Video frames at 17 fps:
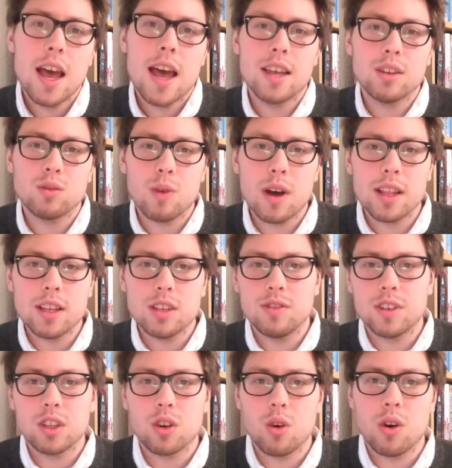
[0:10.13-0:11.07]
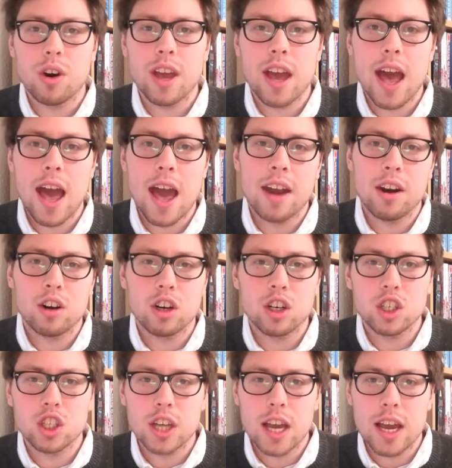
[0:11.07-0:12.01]
as well as Victoria at
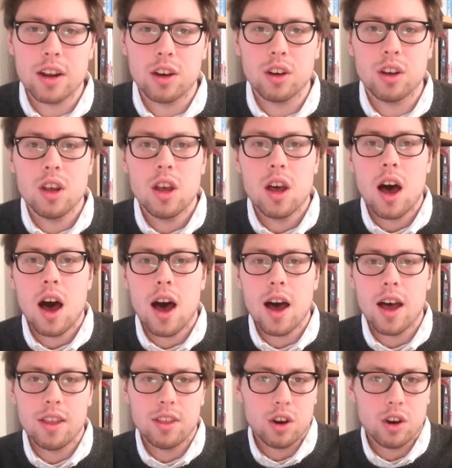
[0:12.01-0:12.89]
her channel uh,